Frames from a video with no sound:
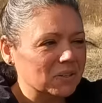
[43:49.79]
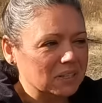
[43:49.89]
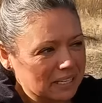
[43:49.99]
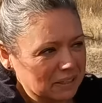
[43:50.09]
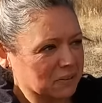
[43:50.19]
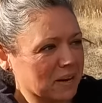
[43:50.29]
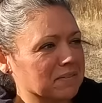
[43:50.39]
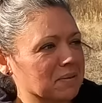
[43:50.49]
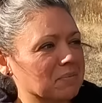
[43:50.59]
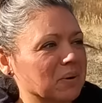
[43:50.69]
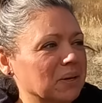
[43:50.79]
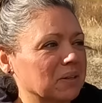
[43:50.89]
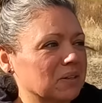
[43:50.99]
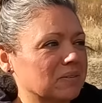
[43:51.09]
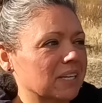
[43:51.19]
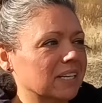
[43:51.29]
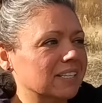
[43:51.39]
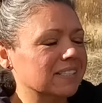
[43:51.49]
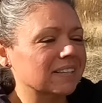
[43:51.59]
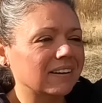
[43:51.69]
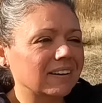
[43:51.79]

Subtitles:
that I don't have the boil over, because